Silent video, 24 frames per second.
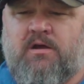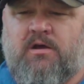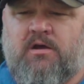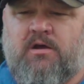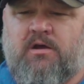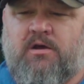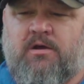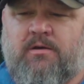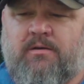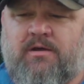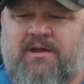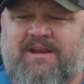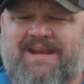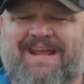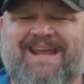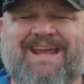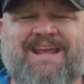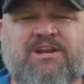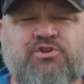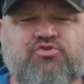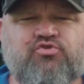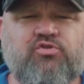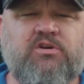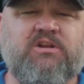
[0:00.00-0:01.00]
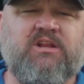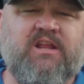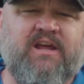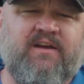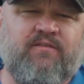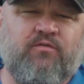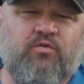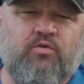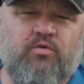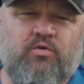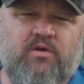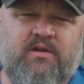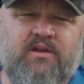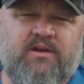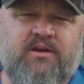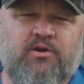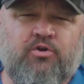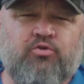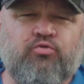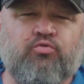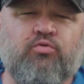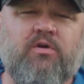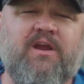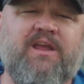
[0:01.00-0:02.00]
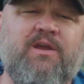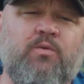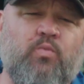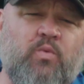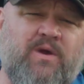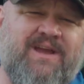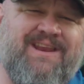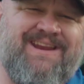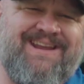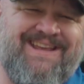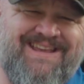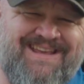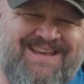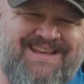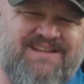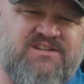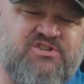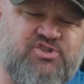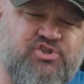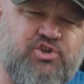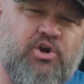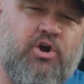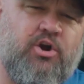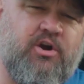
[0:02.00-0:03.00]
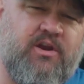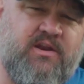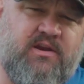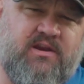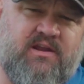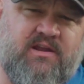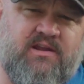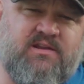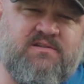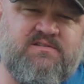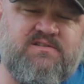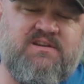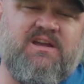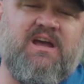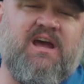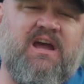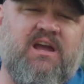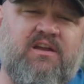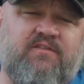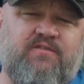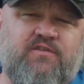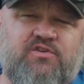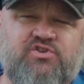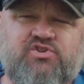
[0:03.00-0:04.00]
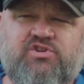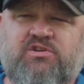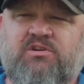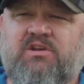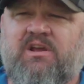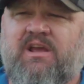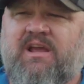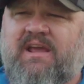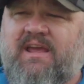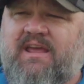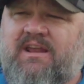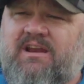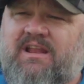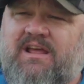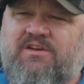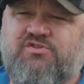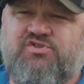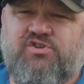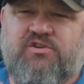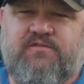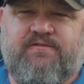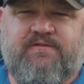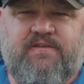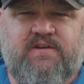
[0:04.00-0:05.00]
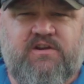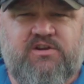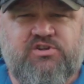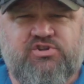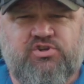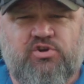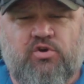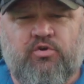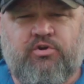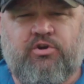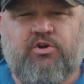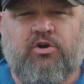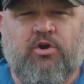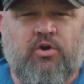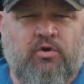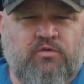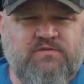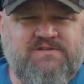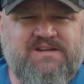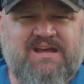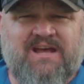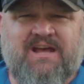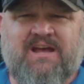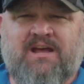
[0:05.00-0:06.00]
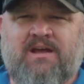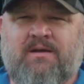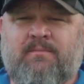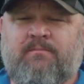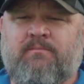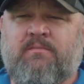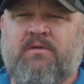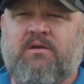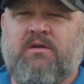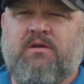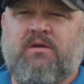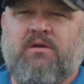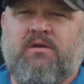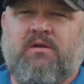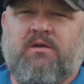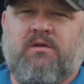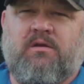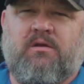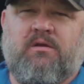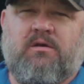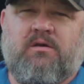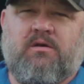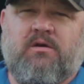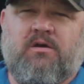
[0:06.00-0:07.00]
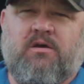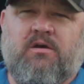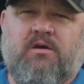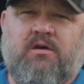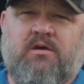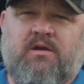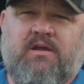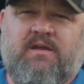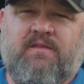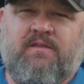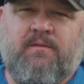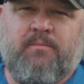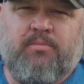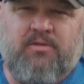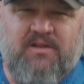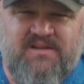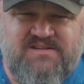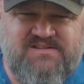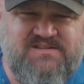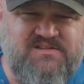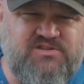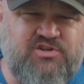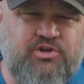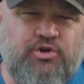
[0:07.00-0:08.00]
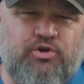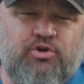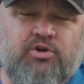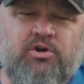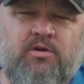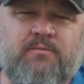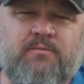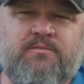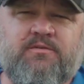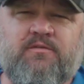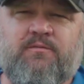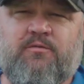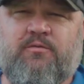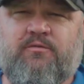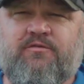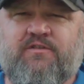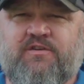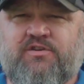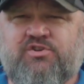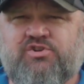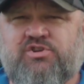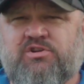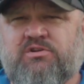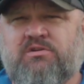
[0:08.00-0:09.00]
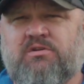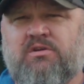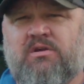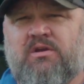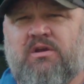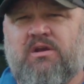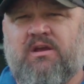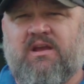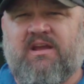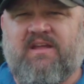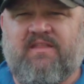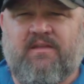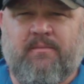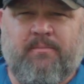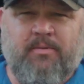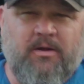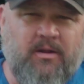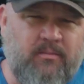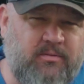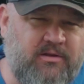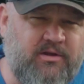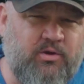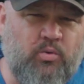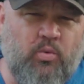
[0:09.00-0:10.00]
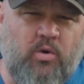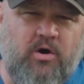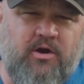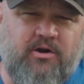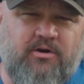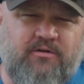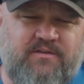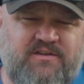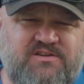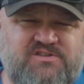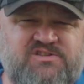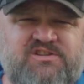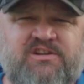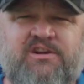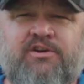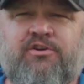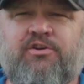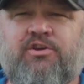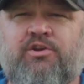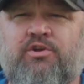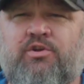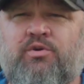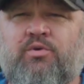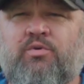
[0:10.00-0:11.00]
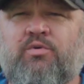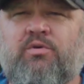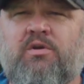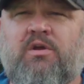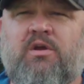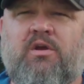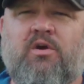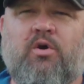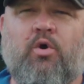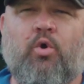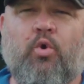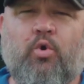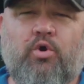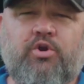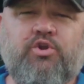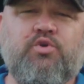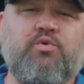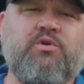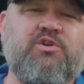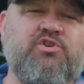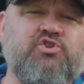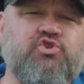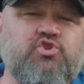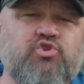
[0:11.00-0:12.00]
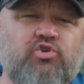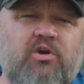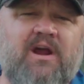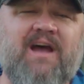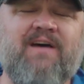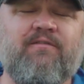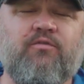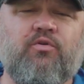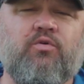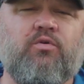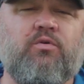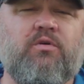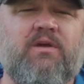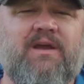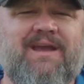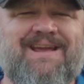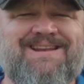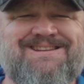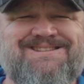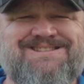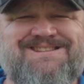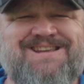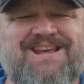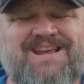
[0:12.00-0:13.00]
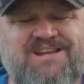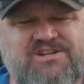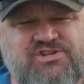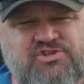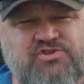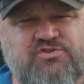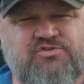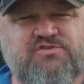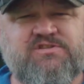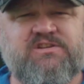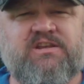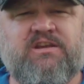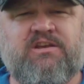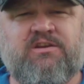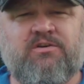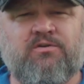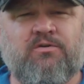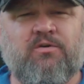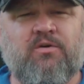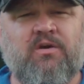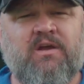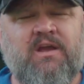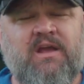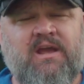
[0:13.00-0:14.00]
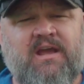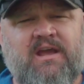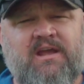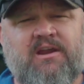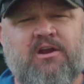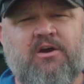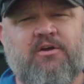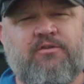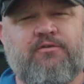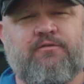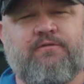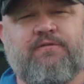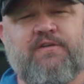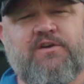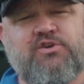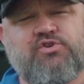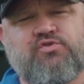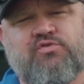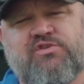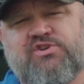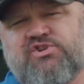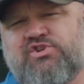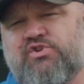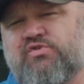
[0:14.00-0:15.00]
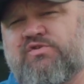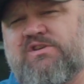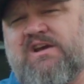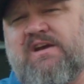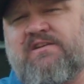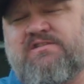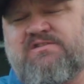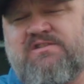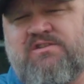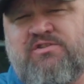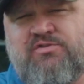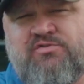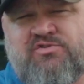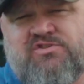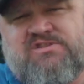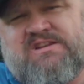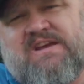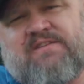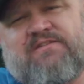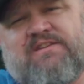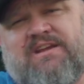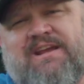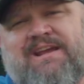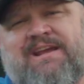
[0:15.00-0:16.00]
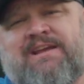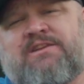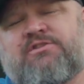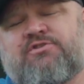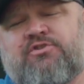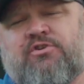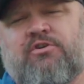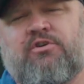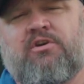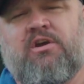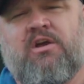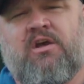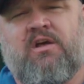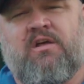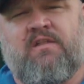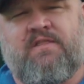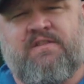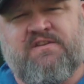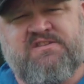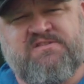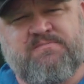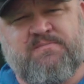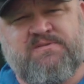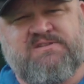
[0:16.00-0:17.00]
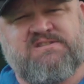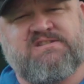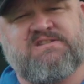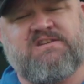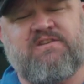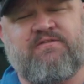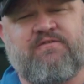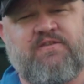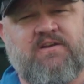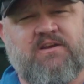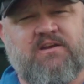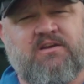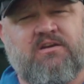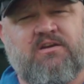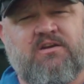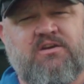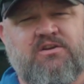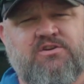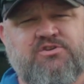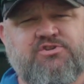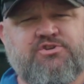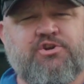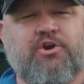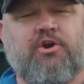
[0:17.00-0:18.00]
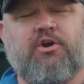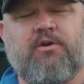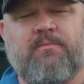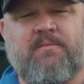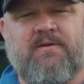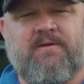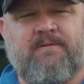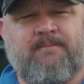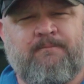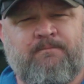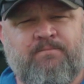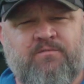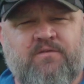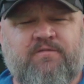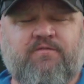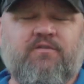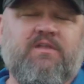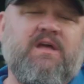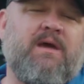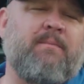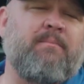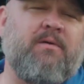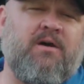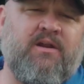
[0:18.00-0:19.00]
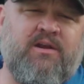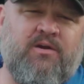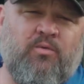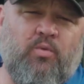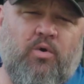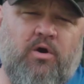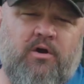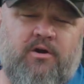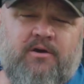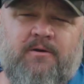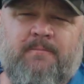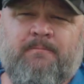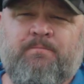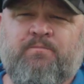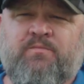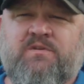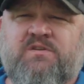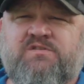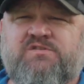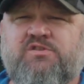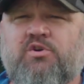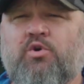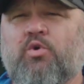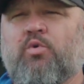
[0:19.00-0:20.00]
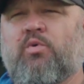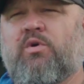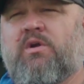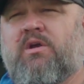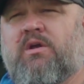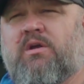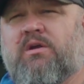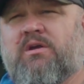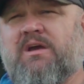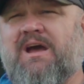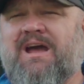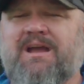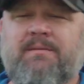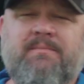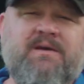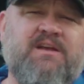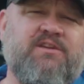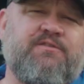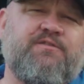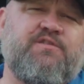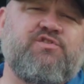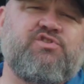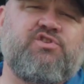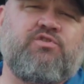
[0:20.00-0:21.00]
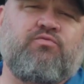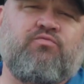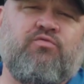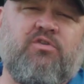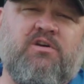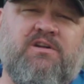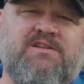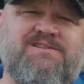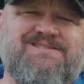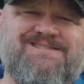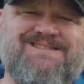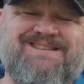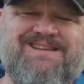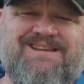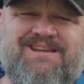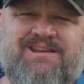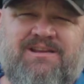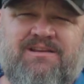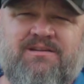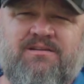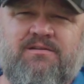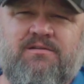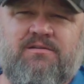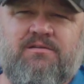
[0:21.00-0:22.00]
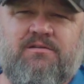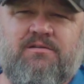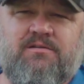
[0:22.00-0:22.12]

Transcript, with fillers: an entry level and a great way to get started into kayak fishing. It allows you to fish on your own time, in the places that you're comfortable fishing, in the public water that's near you, or you can travel and test your skill in other fisheries. You just have to enter the specific tournament for that body of water. So Kayak Bass Fishing runs the